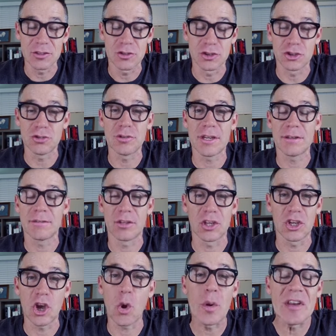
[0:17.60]
Judah,
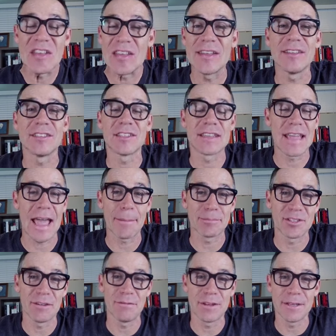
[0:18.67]
going into
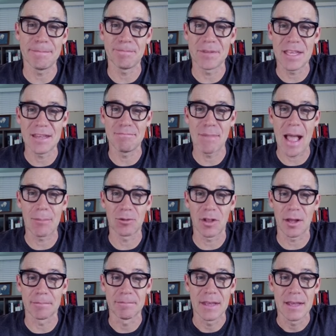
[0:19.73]
captivity in
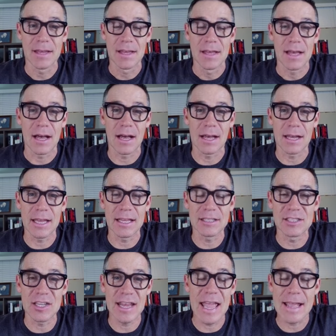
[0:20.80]
Babylon. And
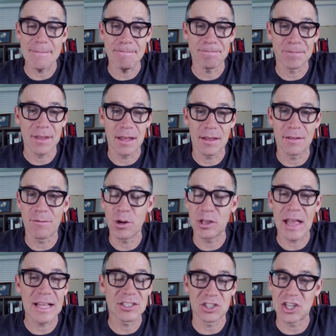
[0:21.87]
today, the very
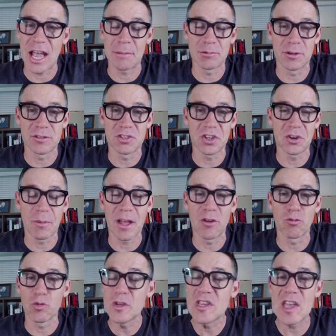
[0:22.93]
last chapter of Jeremiah
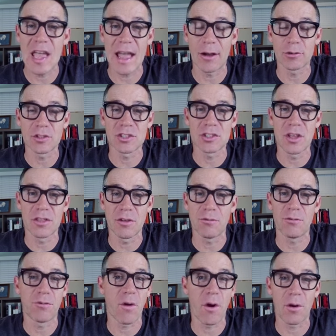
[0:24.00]
recounts the
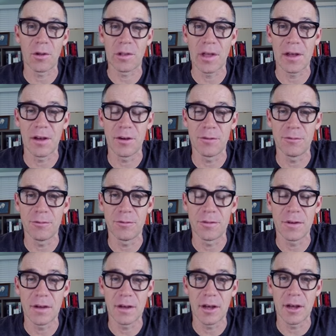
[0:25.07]
fall
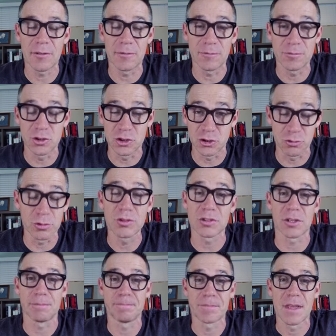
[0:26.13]
of
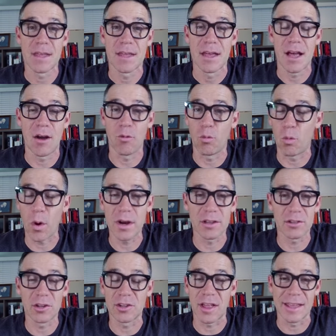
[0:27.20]
Jerusalem. What it
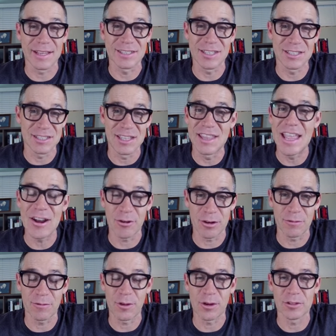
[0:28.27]
looked like. It's
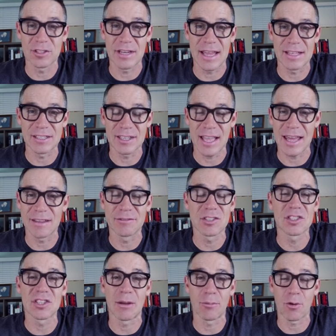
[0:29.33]
narrative here today as it kind of
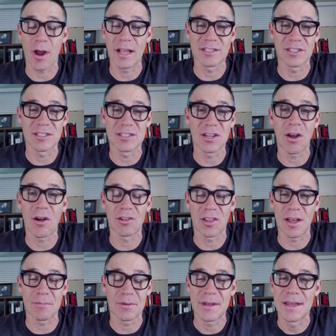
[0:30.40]
summarizes it all
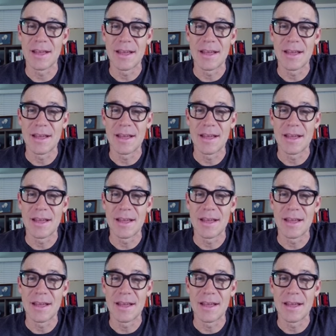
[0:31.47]
up,